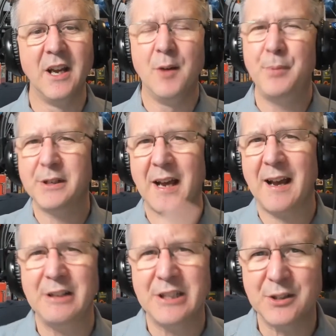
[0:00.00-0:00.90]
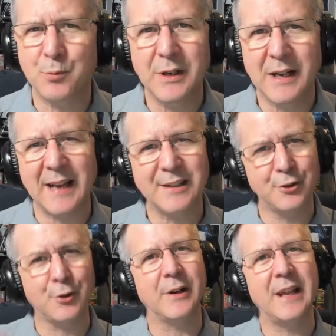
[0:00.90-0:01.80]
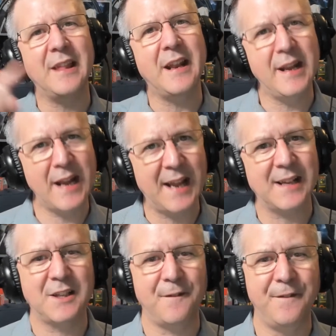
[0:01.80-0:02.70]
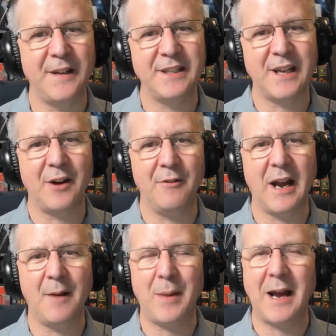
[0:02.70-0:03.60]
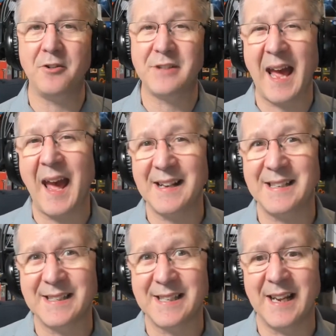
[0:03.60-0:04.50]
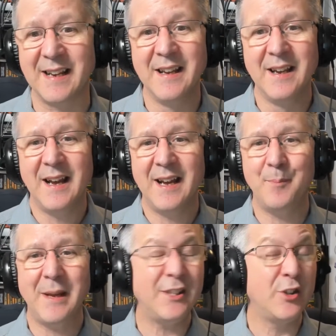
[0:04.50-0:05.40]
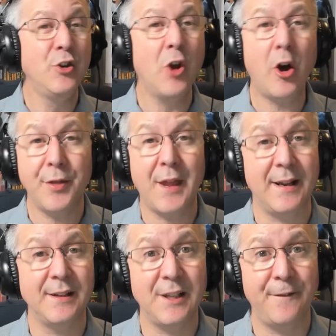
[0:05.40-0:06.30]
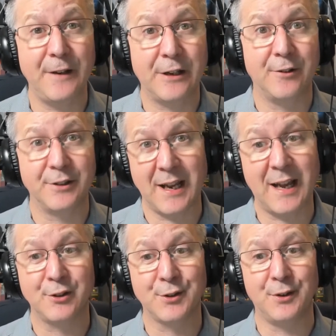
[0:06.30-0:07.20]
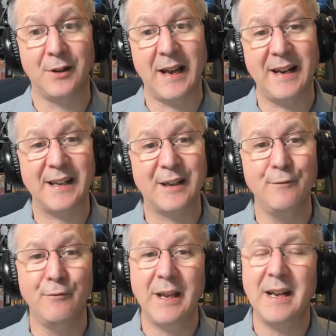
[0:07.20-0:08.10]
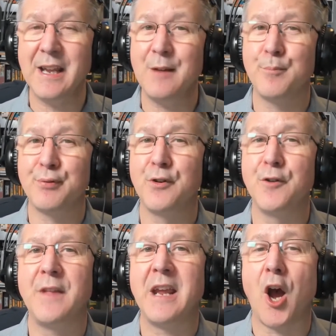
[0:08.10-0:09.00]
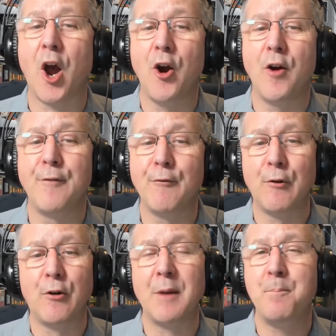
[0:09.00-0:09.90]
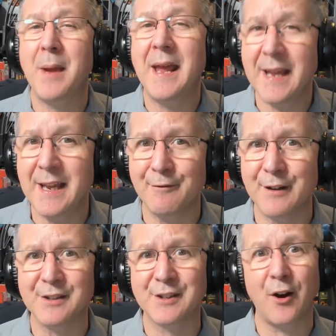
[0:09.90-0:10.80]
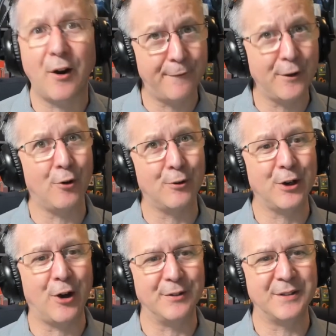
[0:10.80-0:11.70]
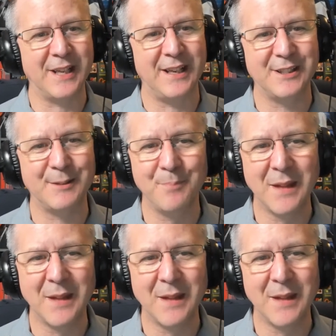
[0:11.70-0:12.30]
But I just would like to talk in the next video about editing. It's not that difficult at all, and it can really improve the overall appearance of your content.